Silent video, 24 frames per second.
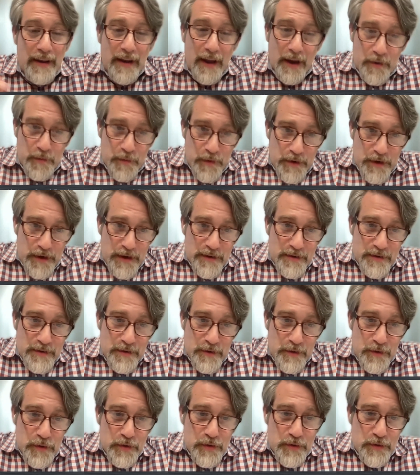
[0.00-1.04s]
like we
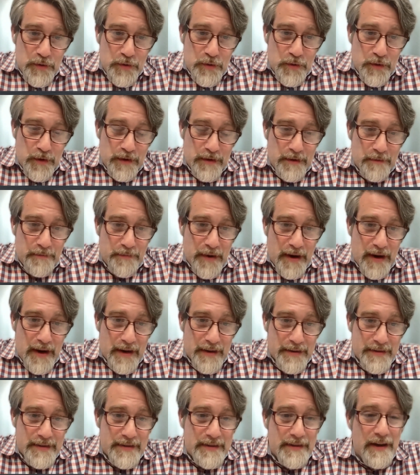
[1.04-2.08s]
used to do in the
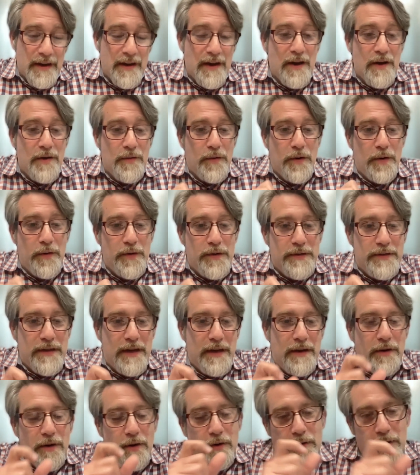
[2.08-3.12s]
past, where we
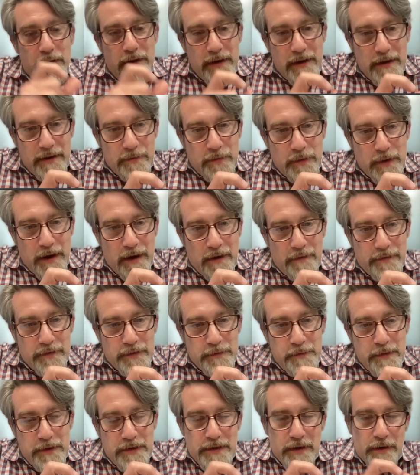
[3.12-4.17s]
say, oh, here we have
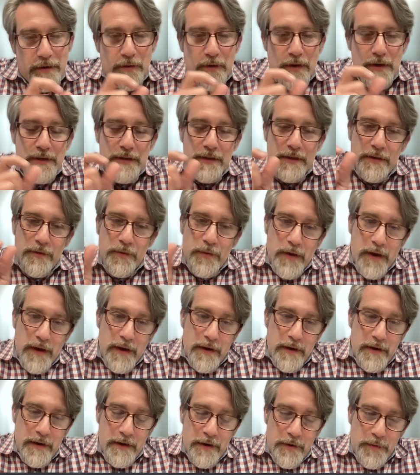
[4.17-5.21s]
speech recognition,
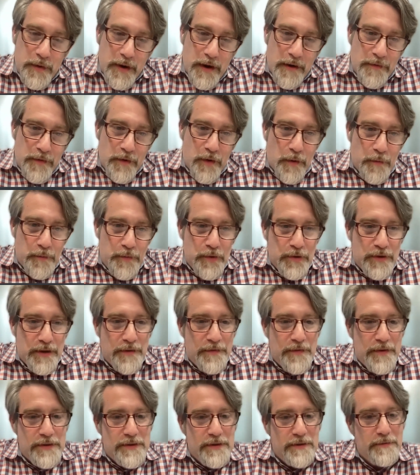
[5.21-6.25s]
here we have a computer
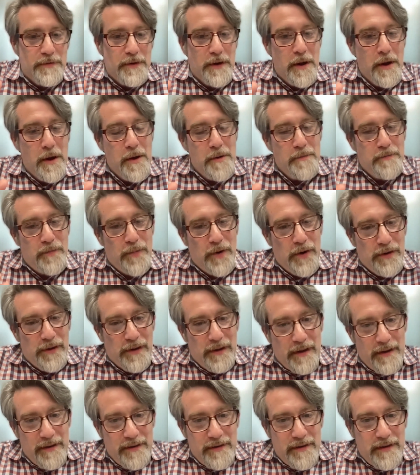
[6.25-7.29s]
vision
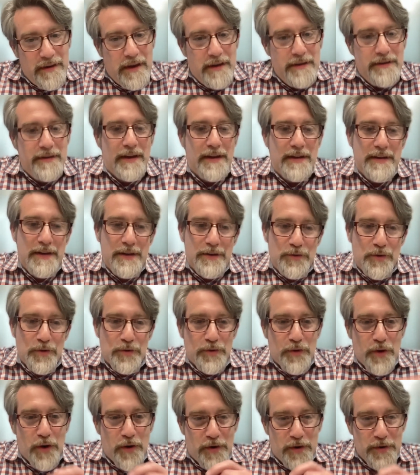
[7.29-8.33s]
model, and they need to
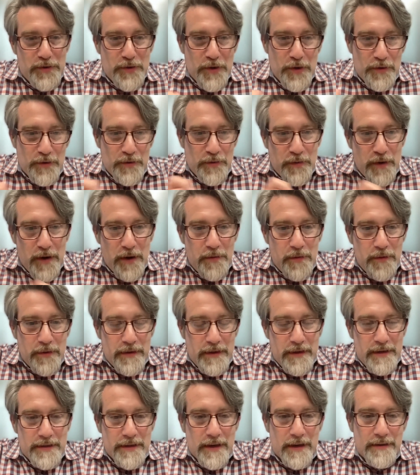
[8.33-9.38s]
talk a certain way with
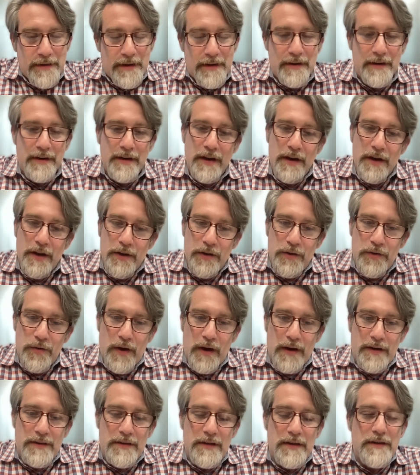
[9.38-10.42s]
each other. You
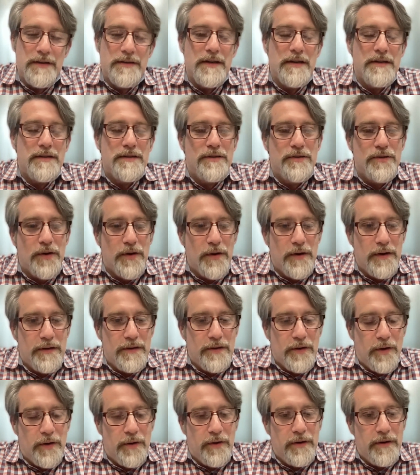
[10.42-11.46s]
actually just draw it
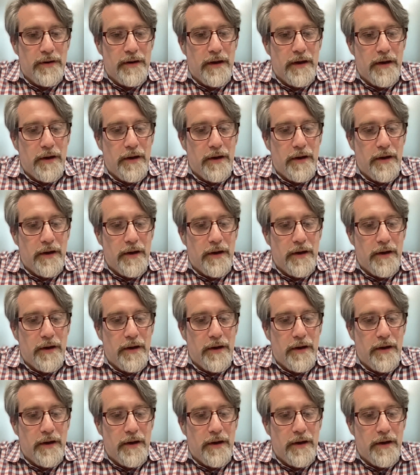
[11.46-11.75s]
on